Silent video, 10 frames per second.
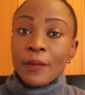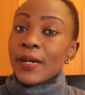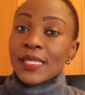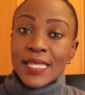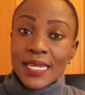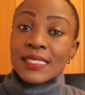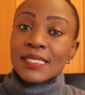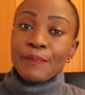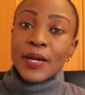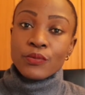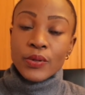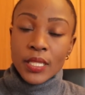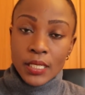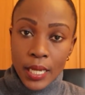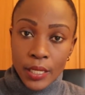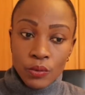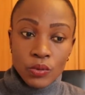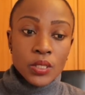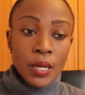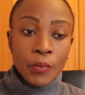but that's the pathway that I
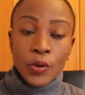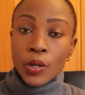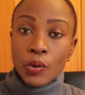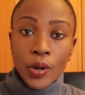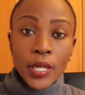used I'm gonna go